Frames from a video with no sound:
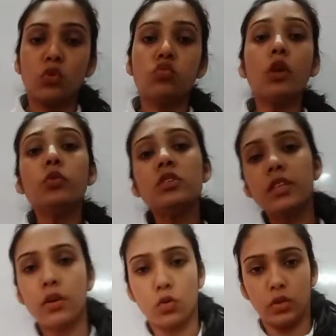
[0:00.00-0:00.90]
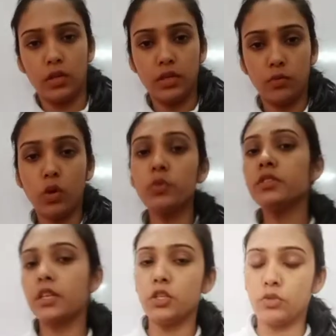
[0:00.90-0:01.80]
What was their role? What
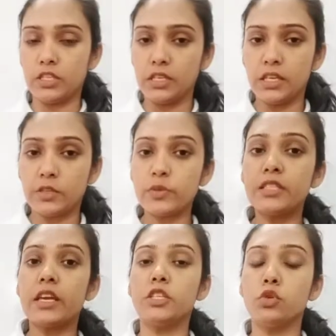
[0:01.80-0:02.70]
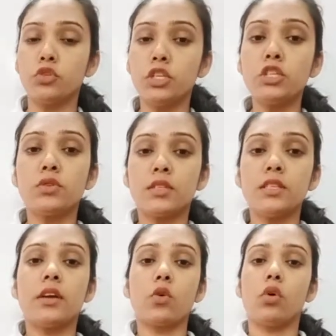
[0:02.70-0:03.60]
was their duty? It was their duty to see
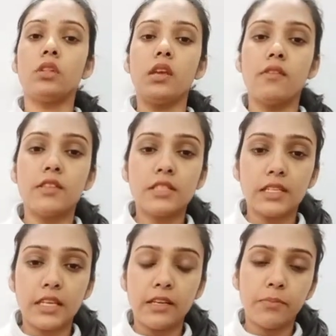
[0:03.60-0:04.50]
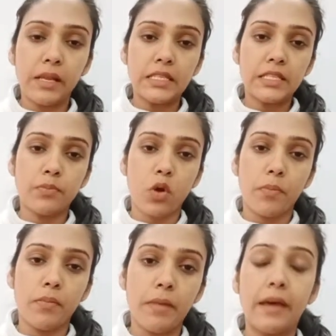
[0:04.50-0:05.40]
that all the events are taken place in a
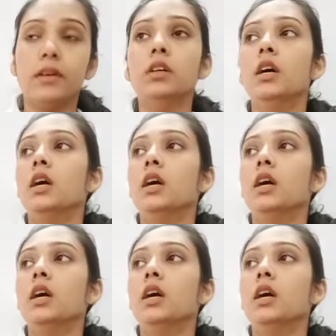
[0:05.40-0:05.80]
proper manner.